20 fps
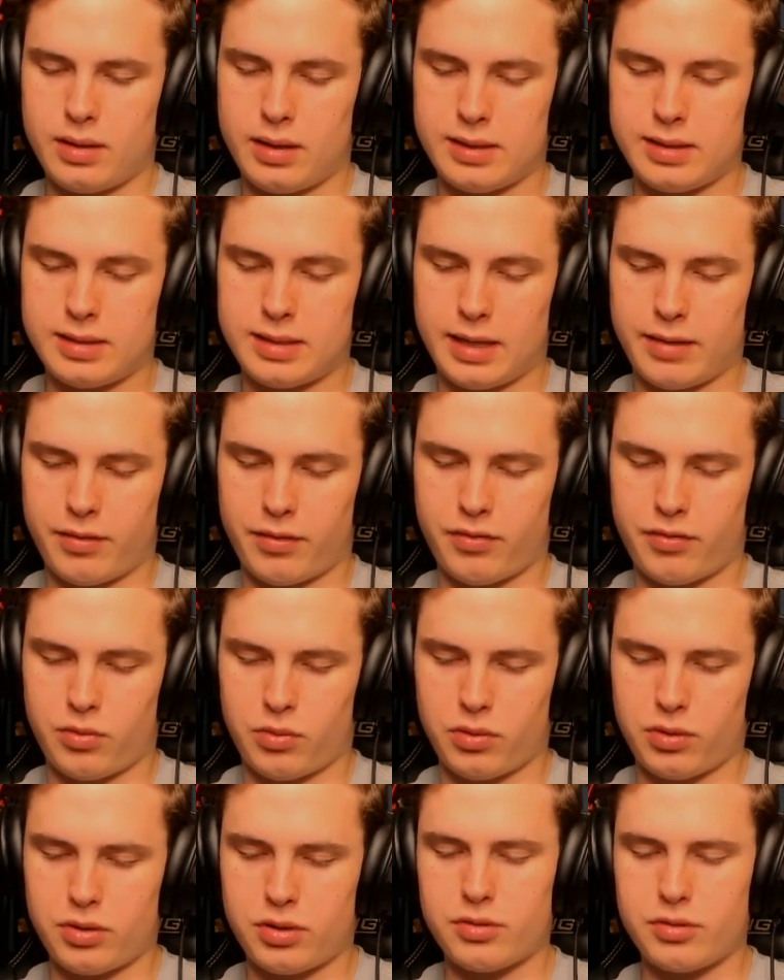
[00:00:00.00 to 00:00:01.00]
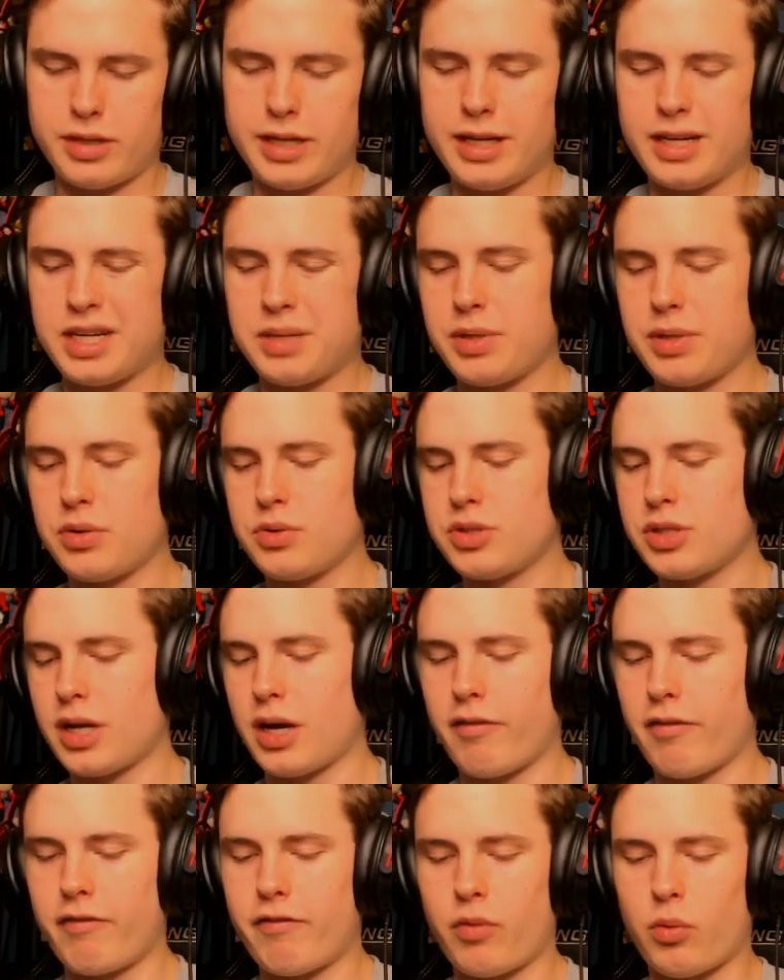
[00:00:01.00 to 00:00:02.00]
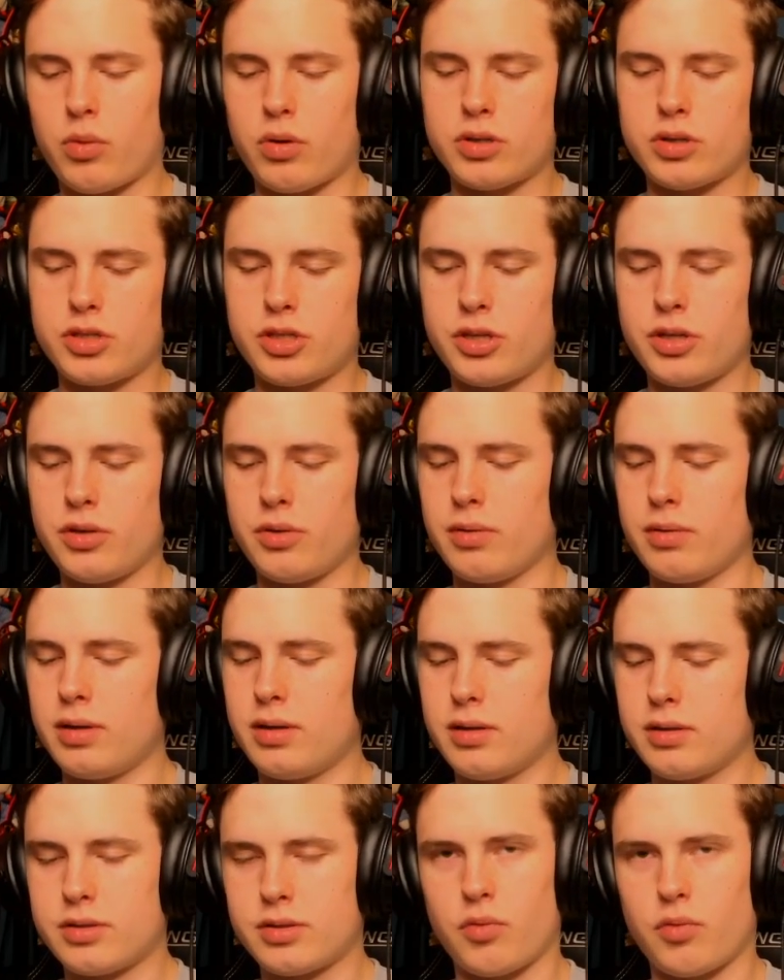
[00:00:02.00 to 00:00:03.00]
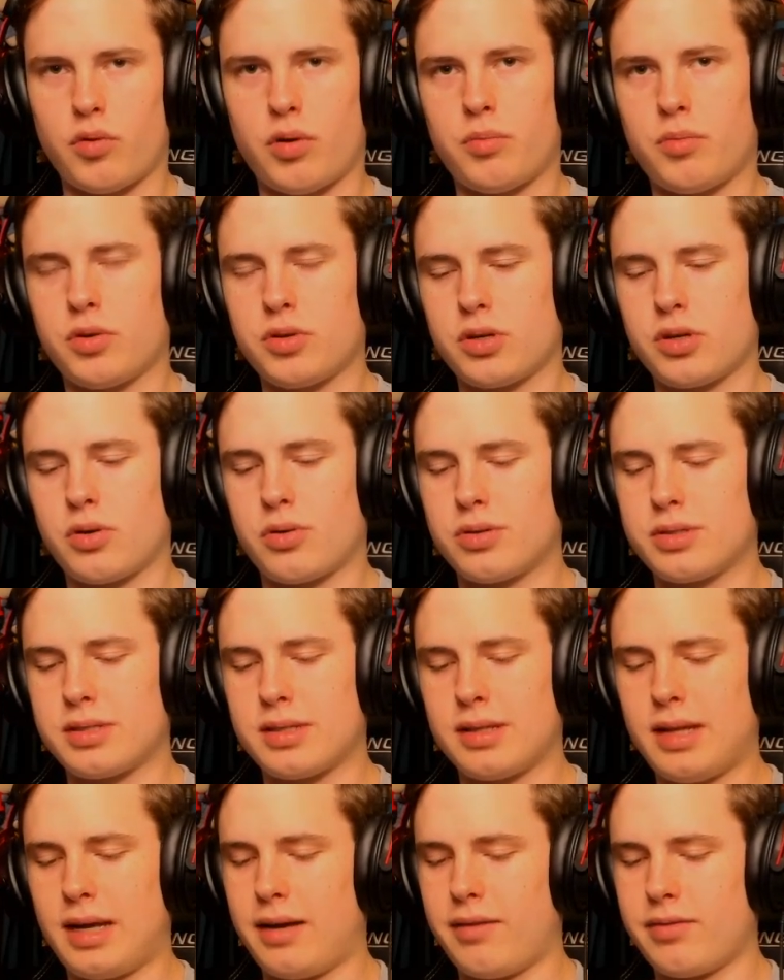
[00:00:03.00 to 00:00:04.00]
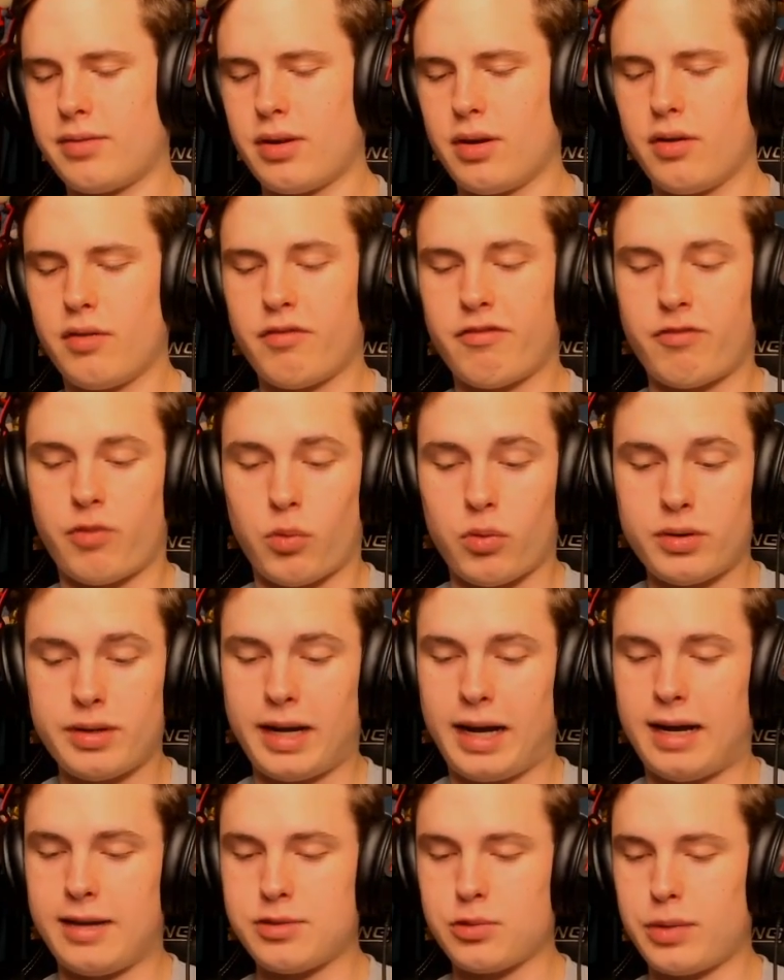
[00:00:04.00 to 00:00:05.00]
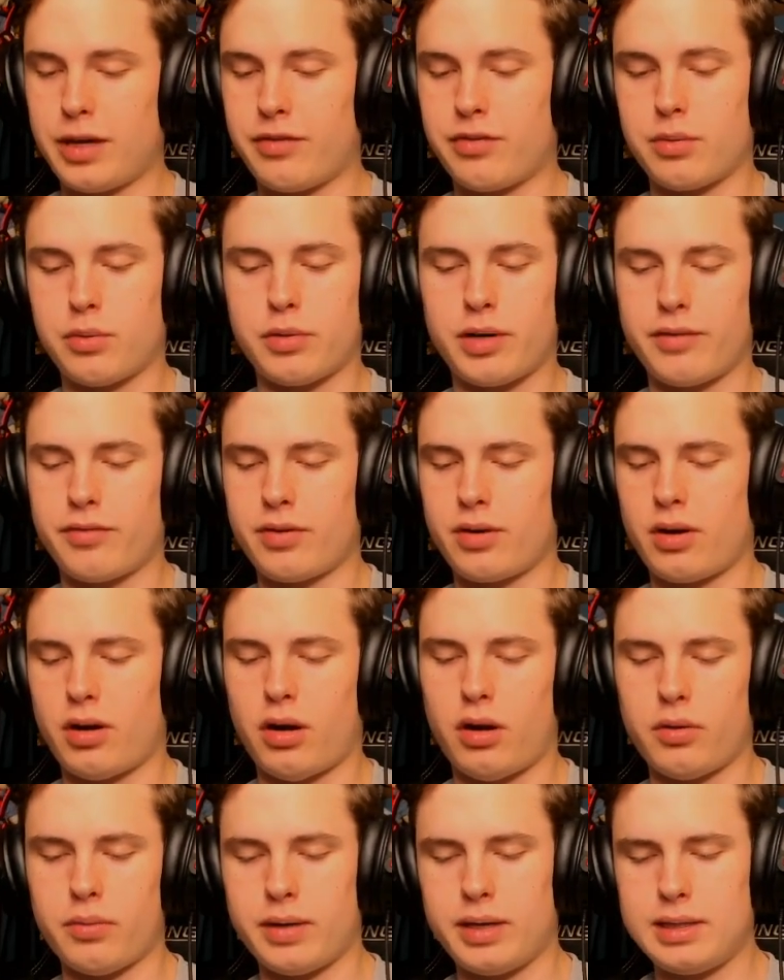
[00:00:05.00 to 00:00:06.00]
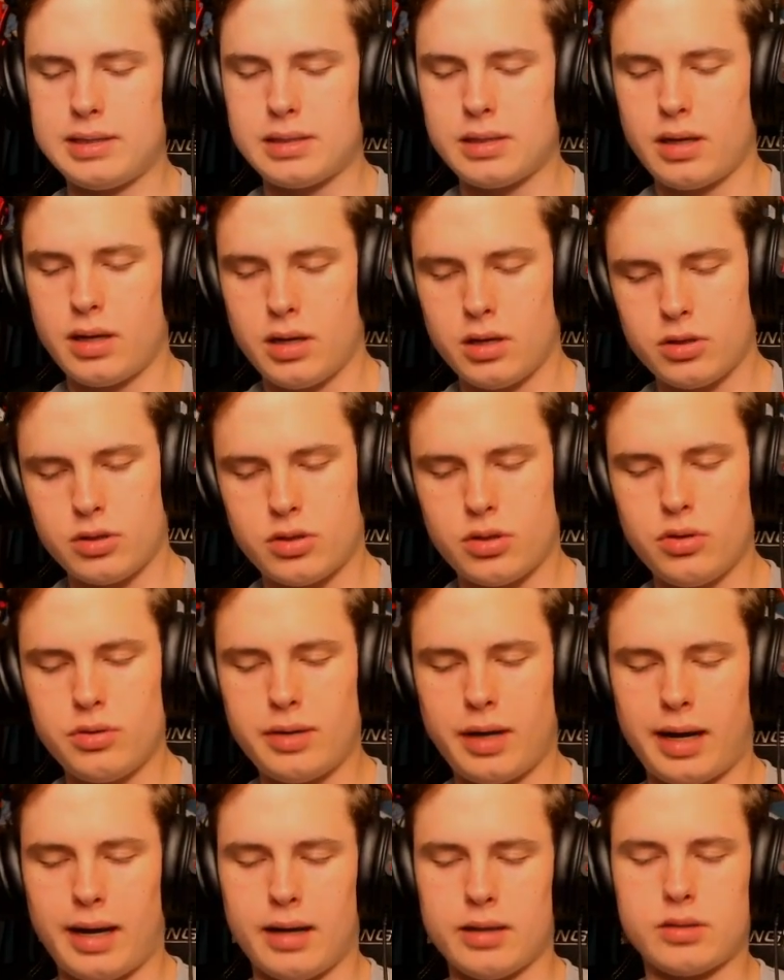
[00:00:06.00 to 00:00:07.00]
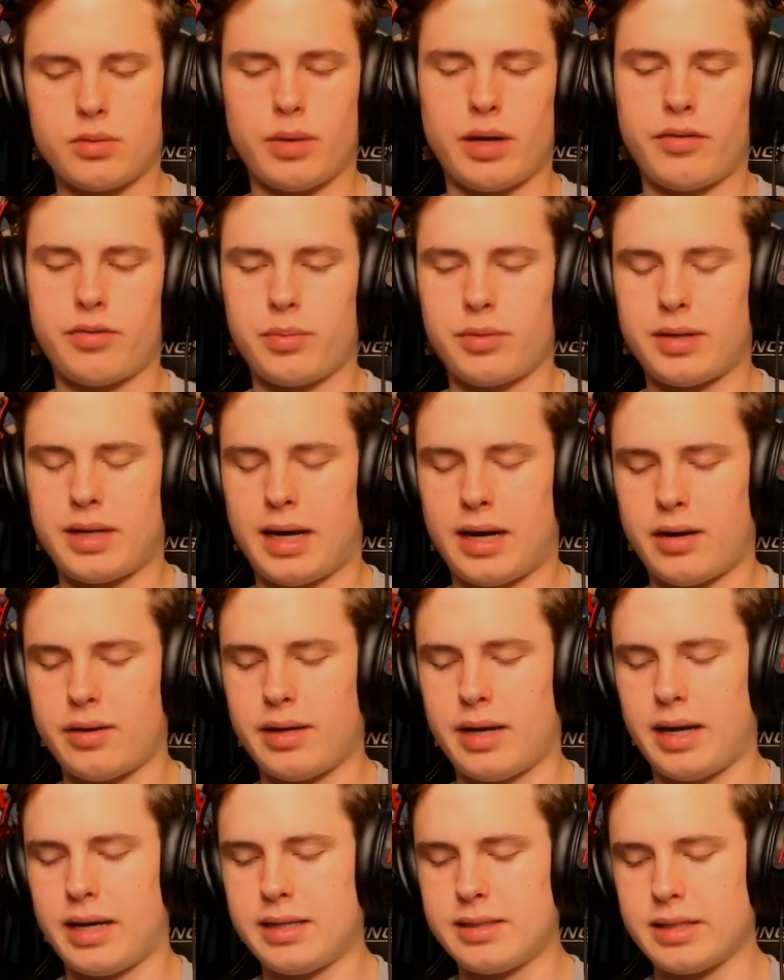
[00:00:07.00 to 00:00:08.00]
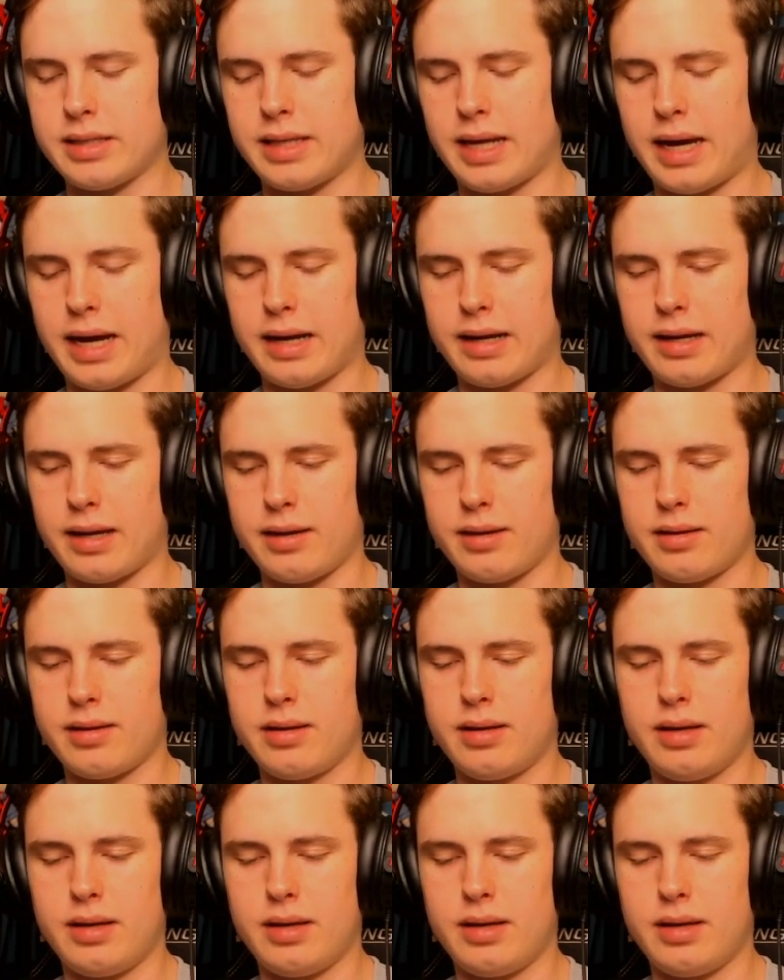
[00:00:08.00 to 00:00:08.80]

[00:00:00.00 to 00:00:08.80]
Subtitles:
Instead of a 4-3, you're going to be using a 4-2. So one more towards the left. 4 tiles away from the river, always. 2 tiles away from the tower that he's attacking.